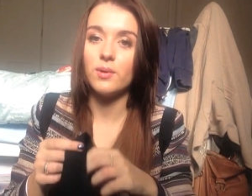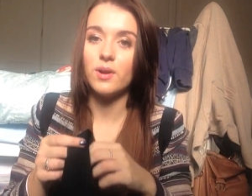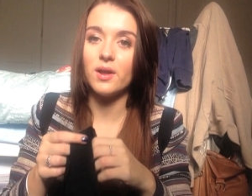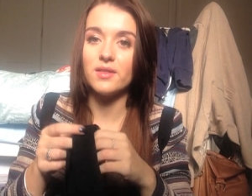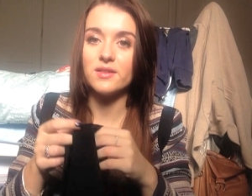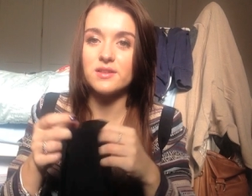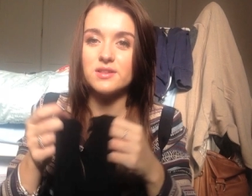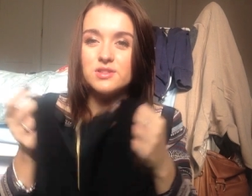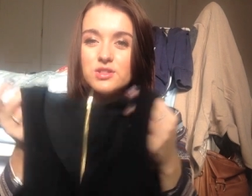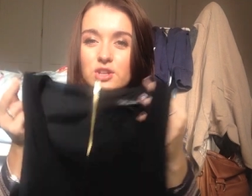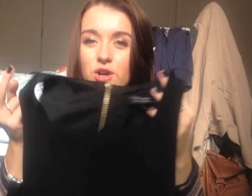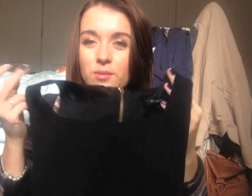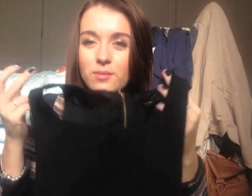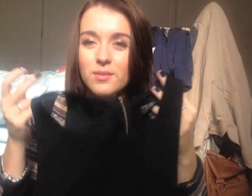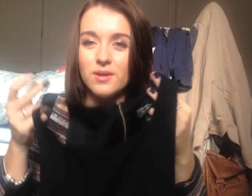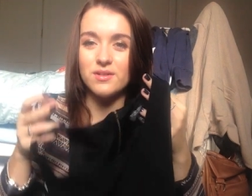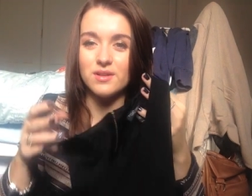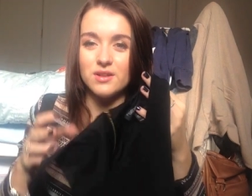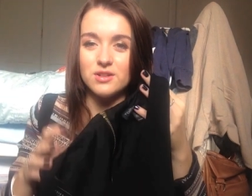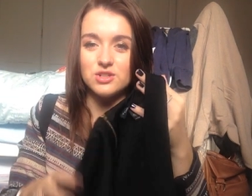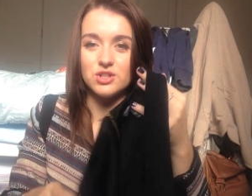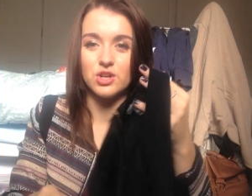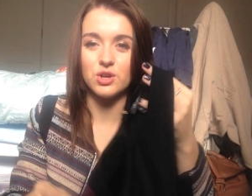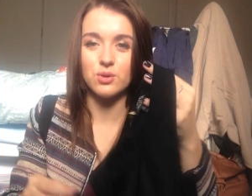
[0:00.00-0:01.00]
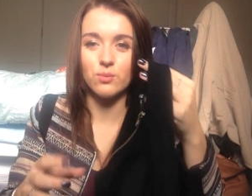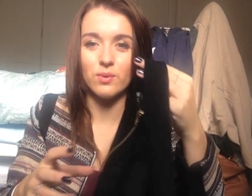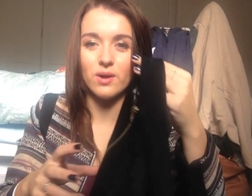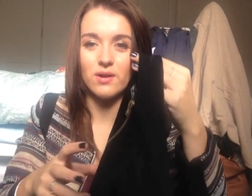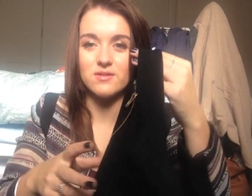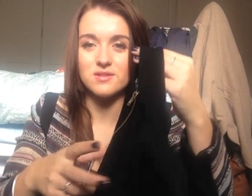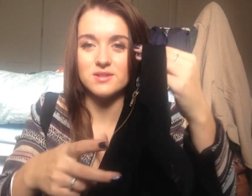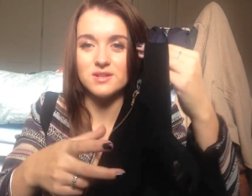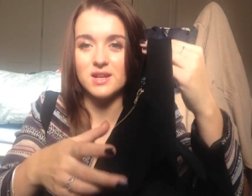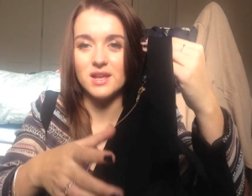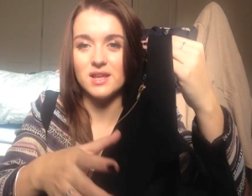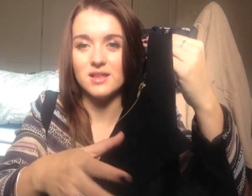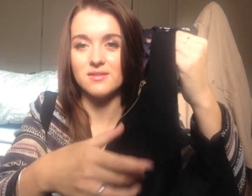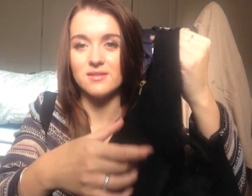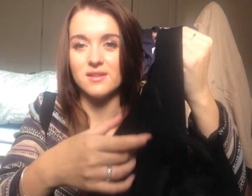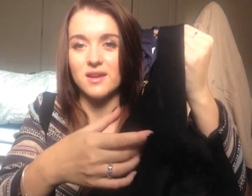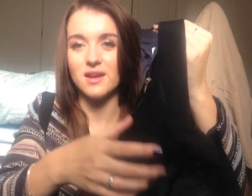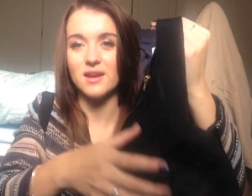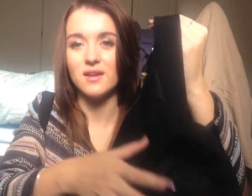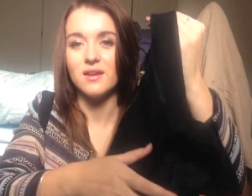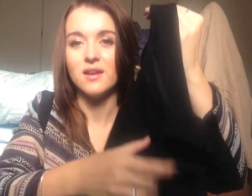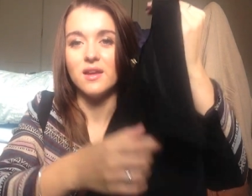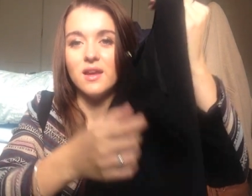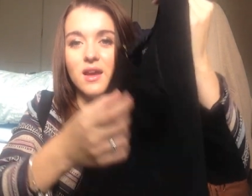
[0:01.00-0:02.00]
Like there's so many things you can wear underneath
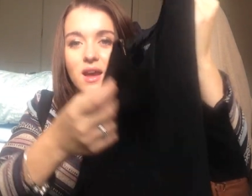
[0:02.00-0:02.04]
it,